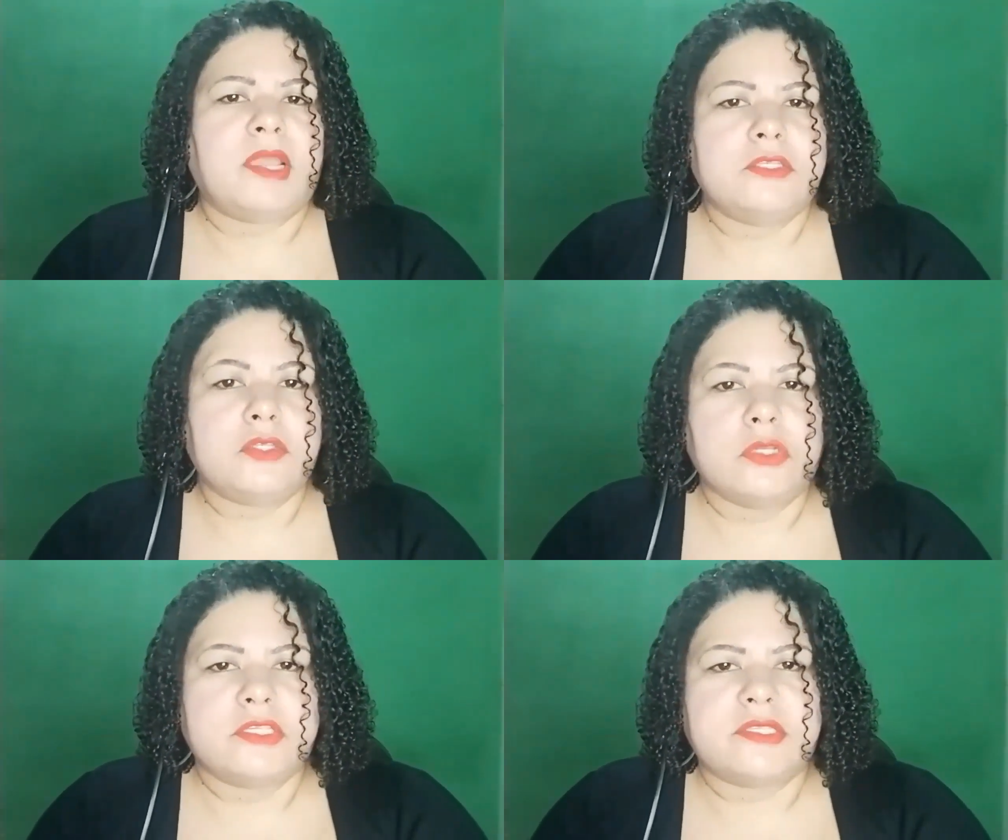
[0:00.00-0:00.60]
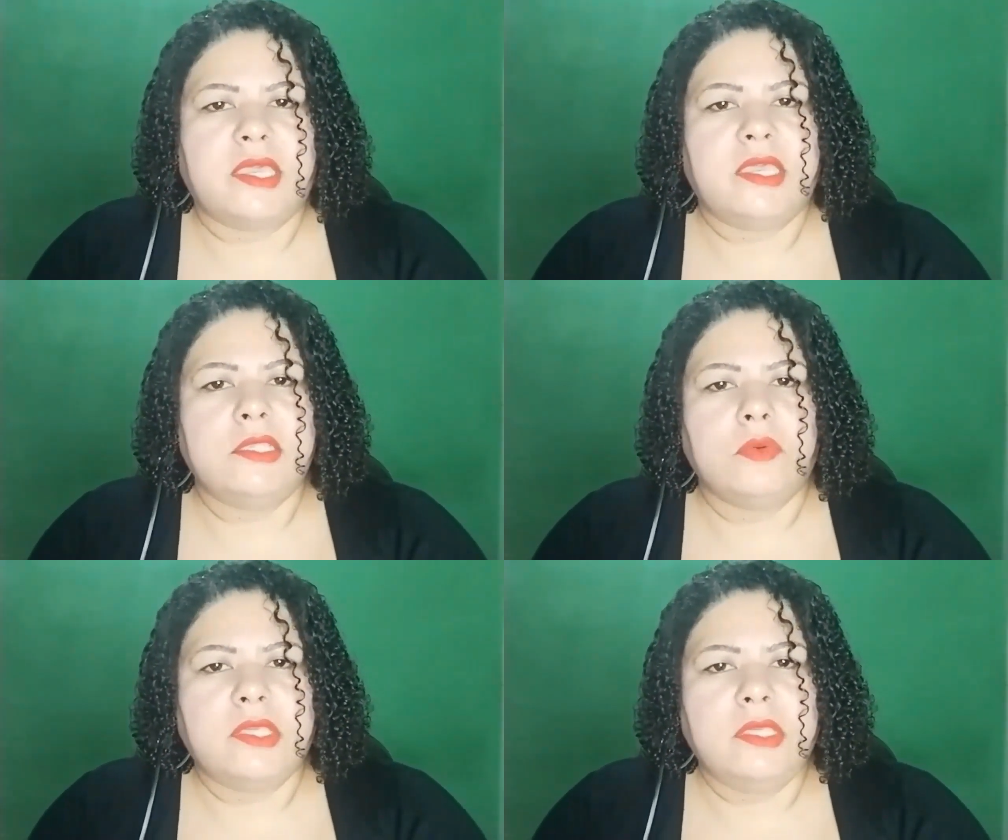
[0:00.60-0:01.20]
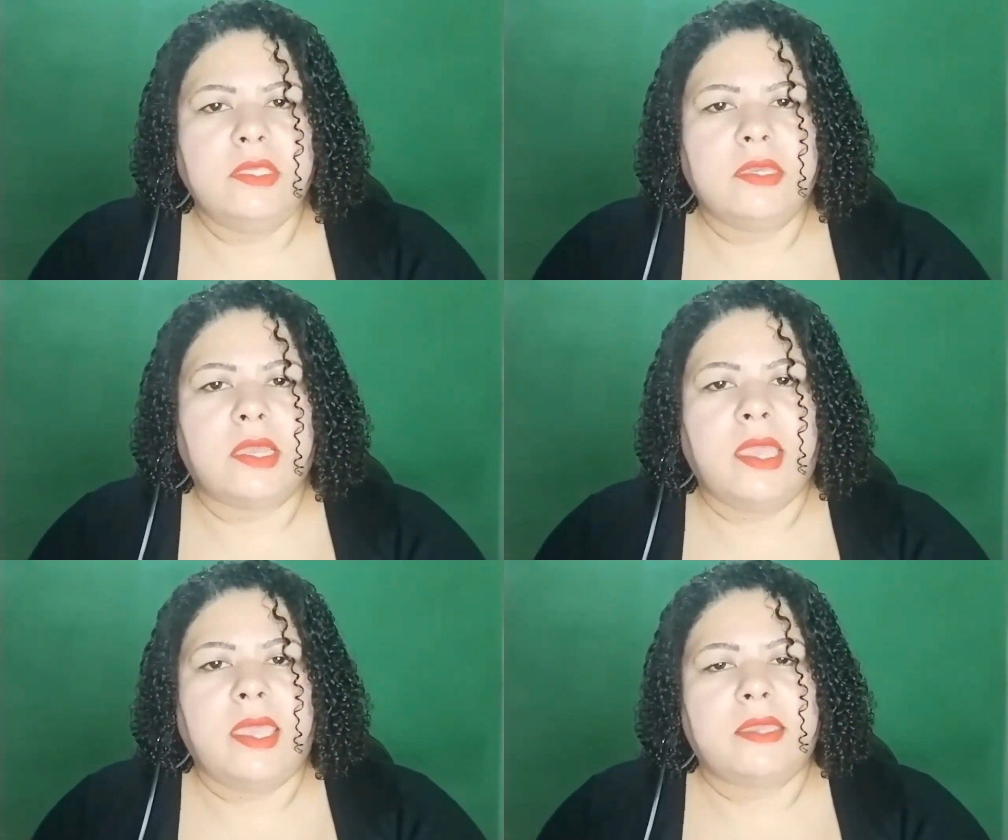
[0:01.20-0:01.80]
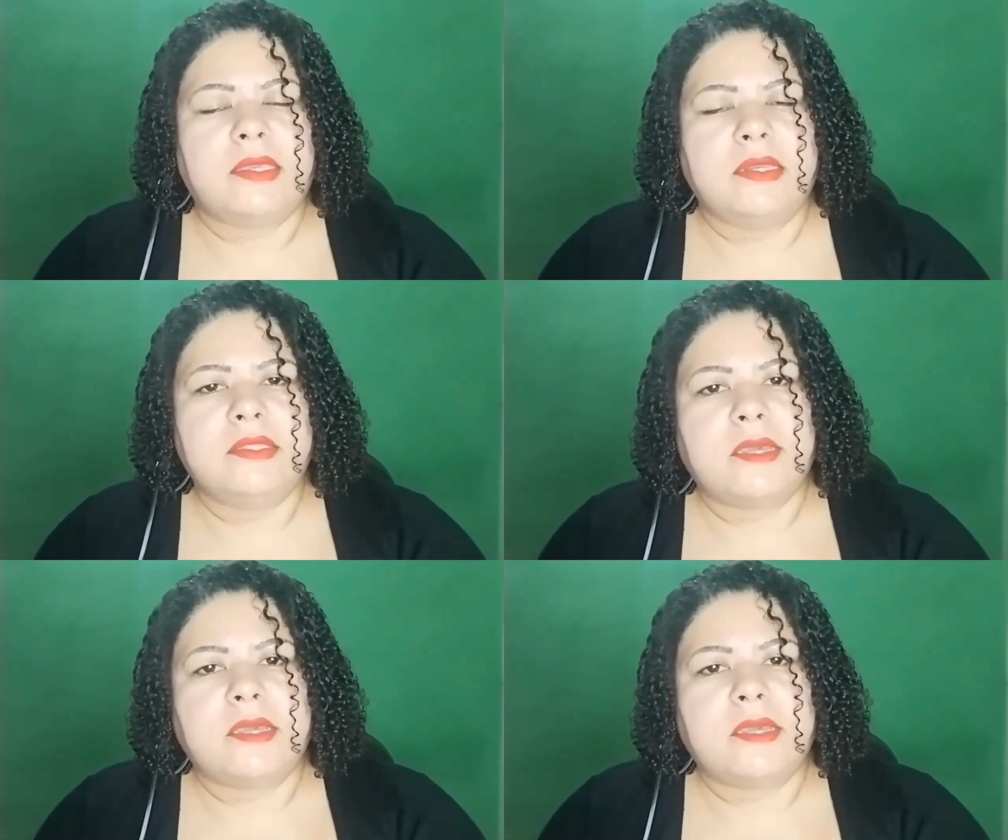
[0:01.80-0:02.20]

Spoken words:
care for, and cultivate